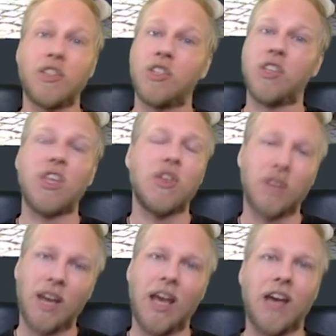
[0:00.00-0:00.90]
so that you can
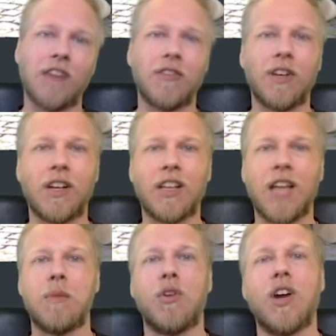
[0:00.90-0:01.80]
have
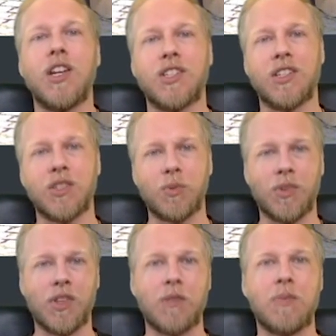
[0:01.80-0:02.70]
collaborations
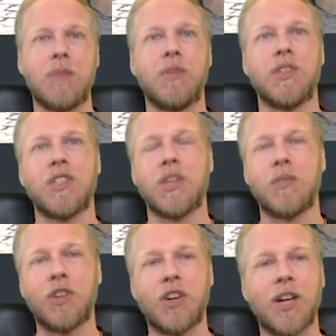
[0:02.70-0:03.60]
with other people to some
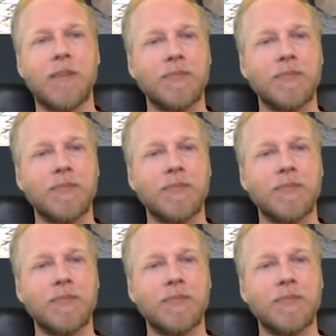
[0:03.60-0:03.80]
degree.